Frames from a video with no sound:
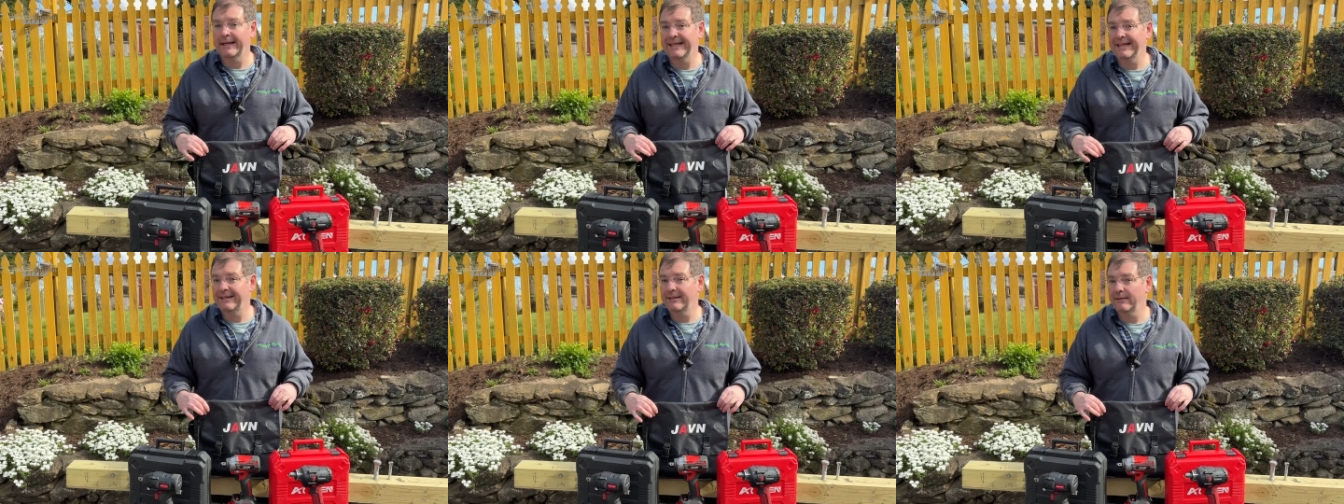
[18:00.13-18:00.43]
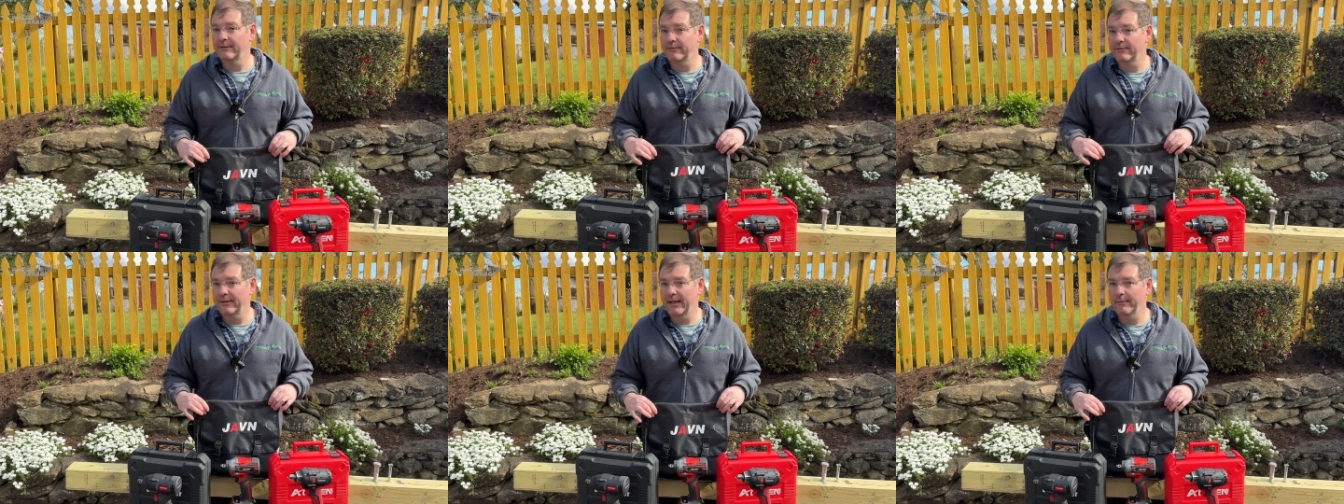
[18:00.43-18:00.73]
get the
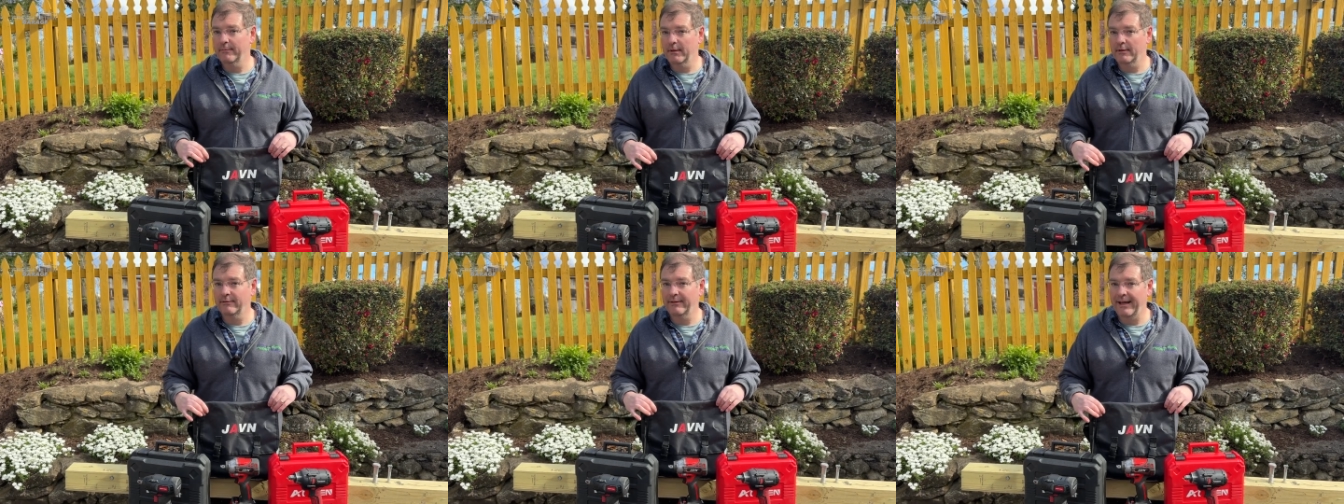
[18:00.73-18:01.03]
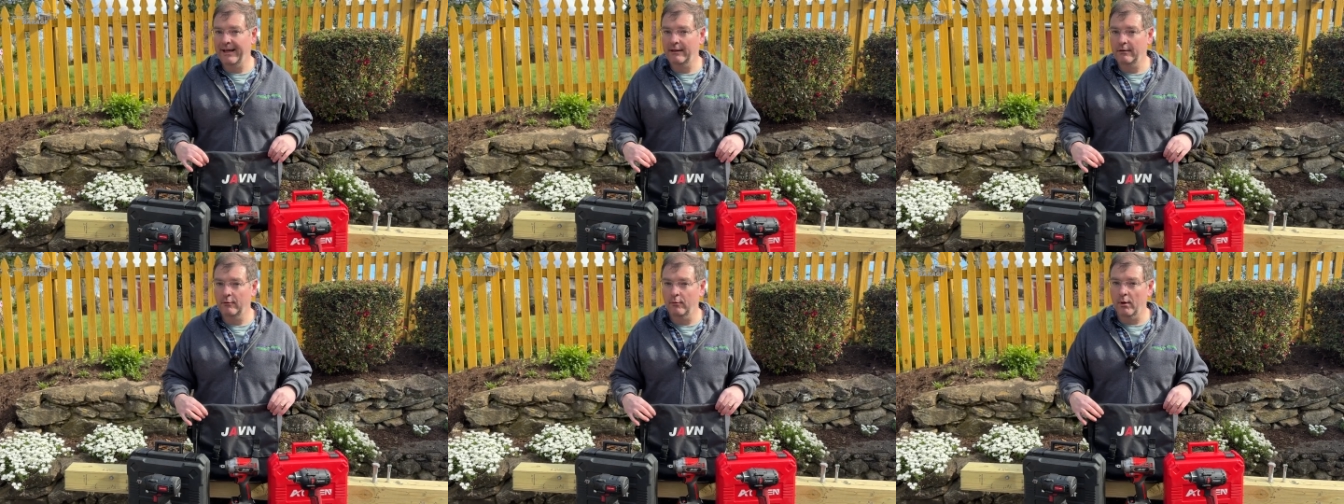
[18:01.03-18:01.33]
same
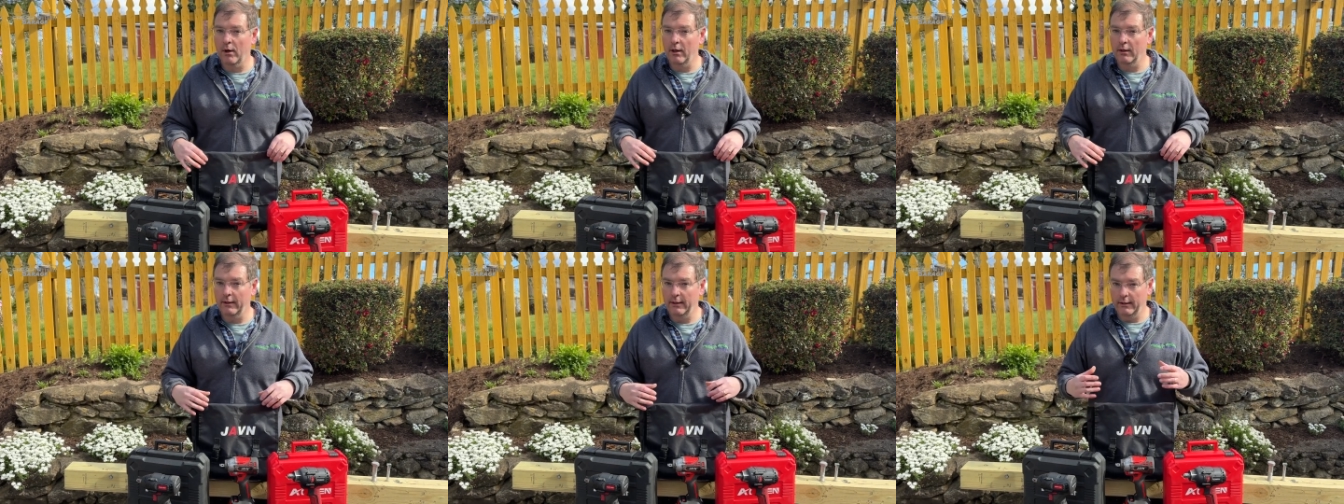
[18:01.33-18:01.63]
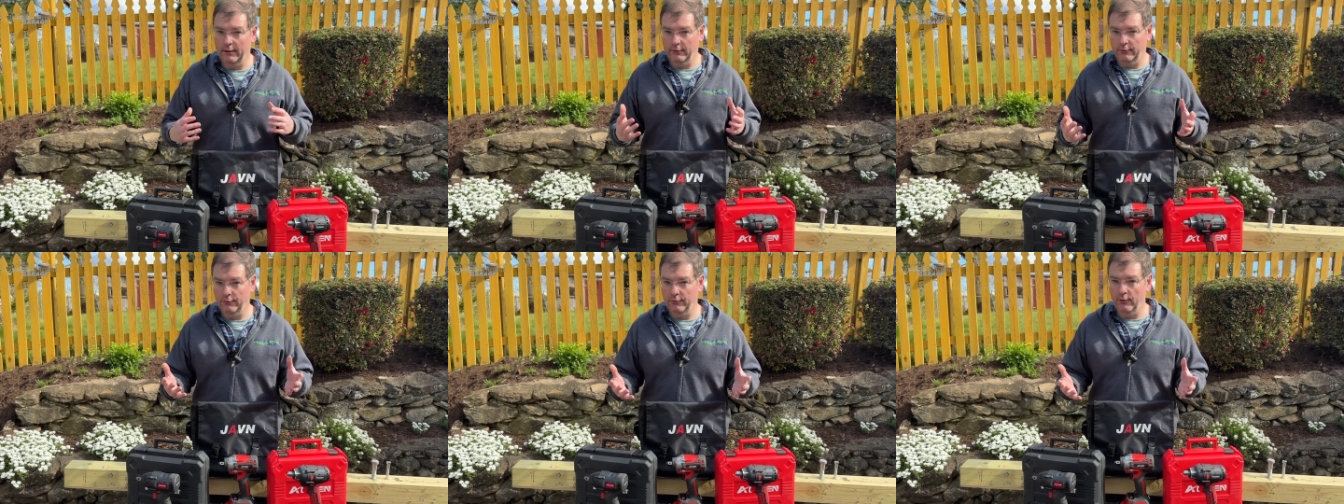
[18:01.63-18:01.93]
exact quality
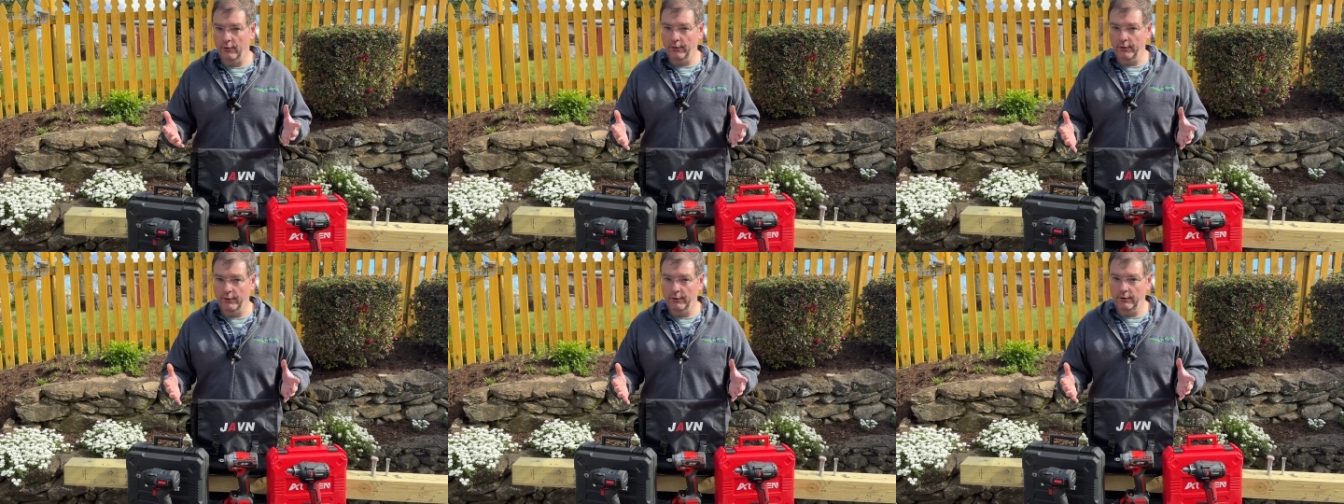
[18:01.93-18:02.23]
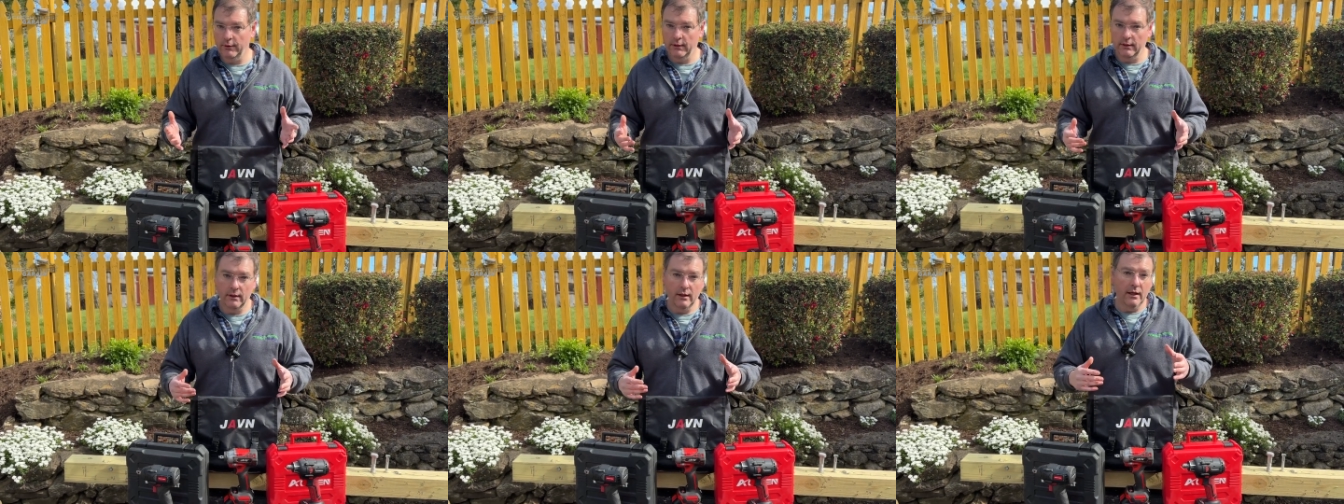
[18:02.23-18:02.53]
control
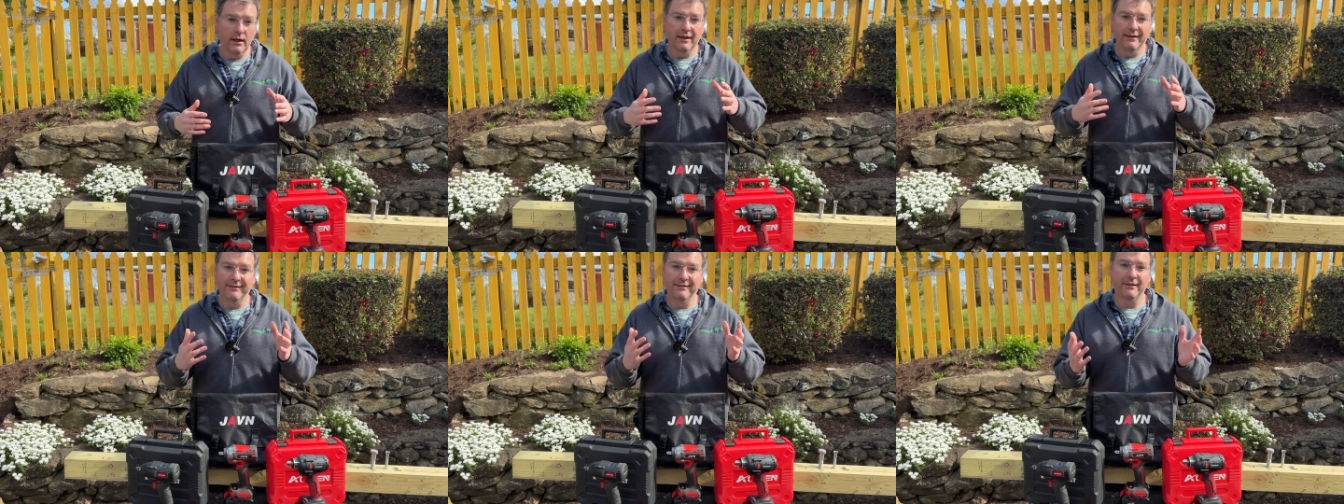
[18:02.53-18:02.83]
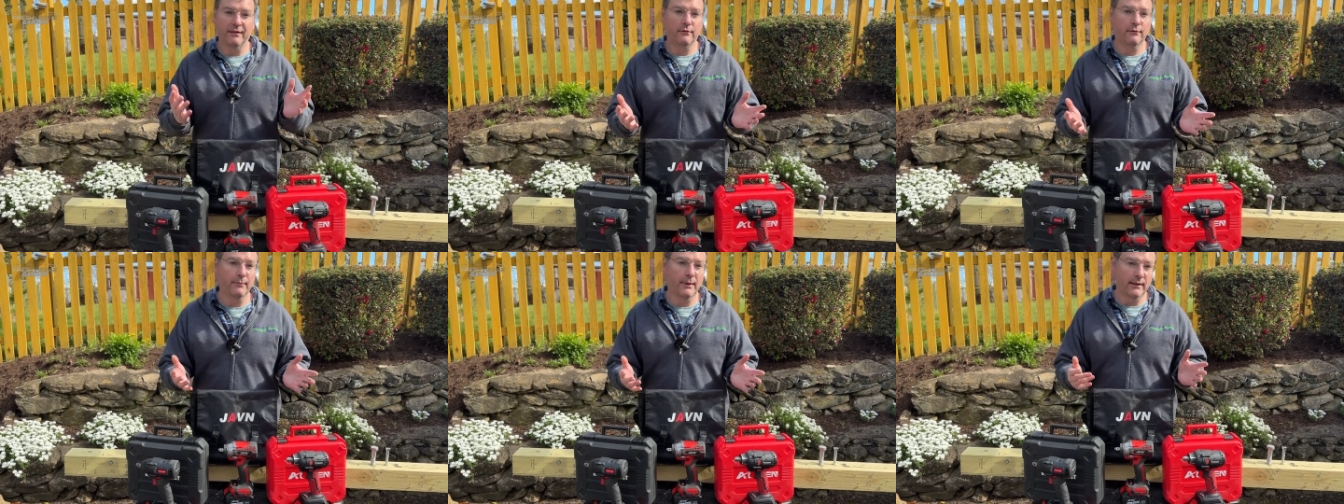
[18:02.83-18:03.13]
unit
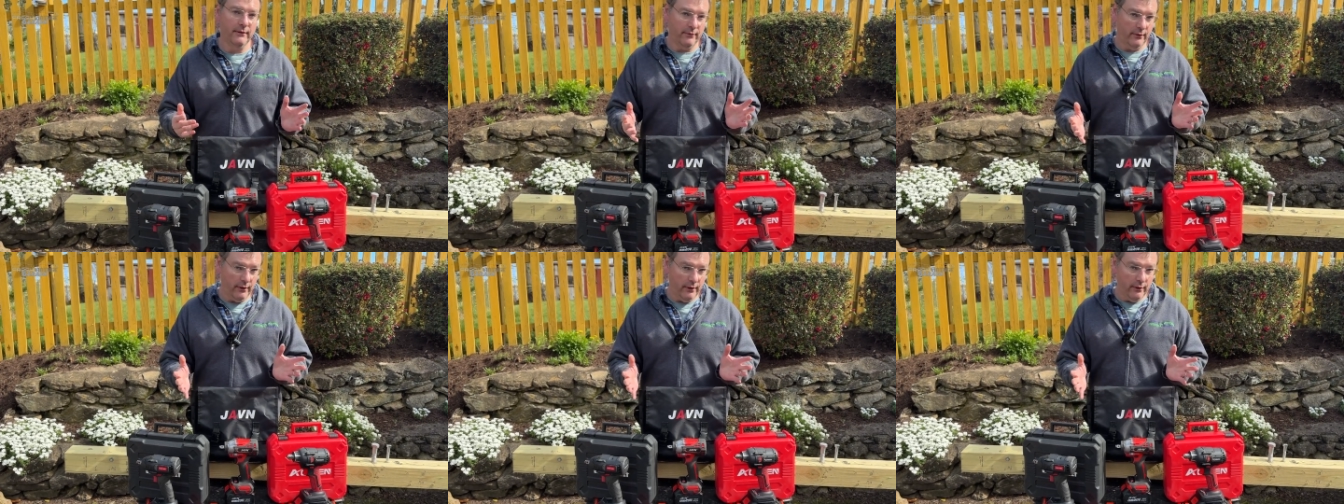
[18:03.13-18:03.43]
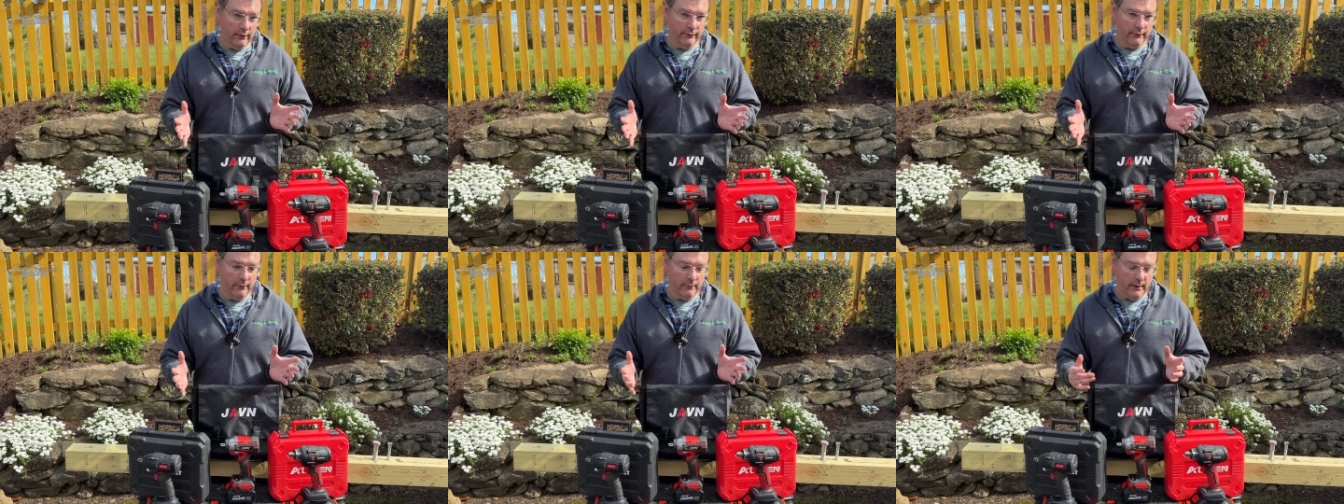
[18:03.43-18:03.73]
6 months, a year
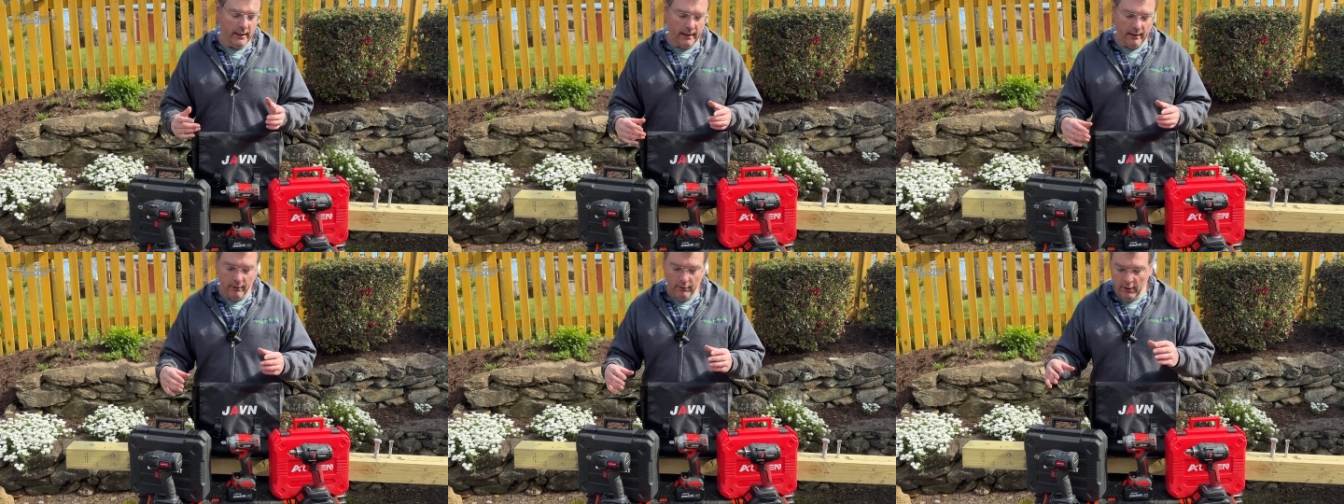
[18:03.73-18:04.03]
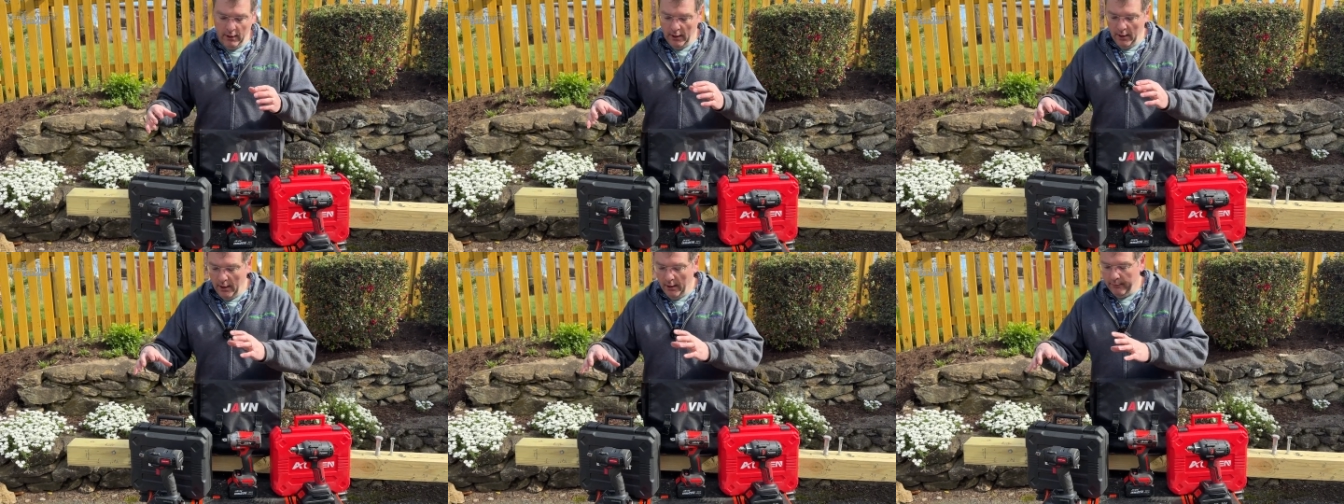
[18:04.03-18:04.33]
from now.
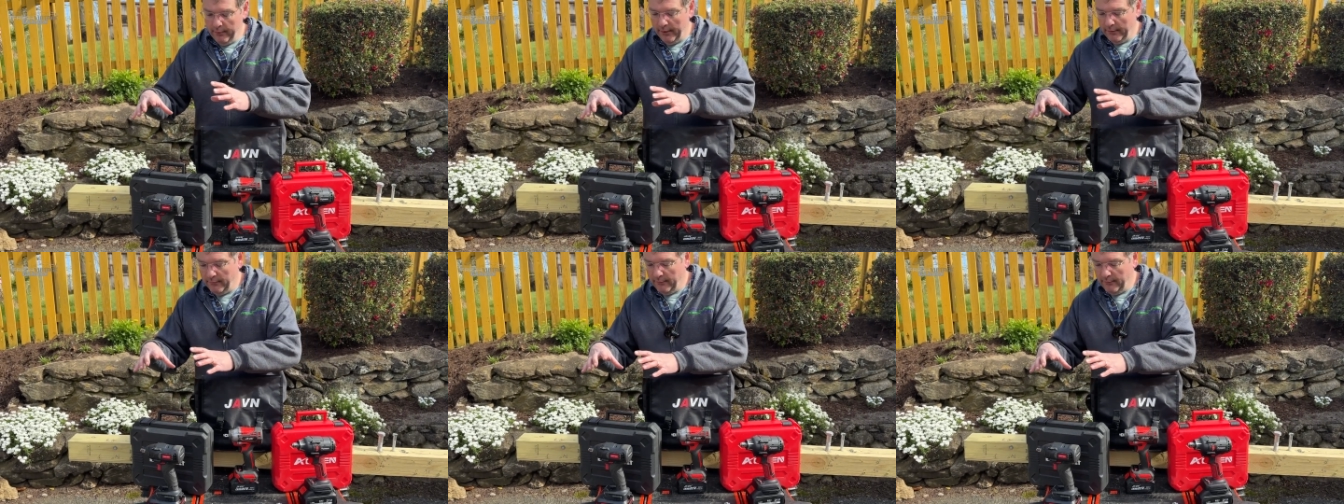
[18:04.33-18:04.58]
Whereas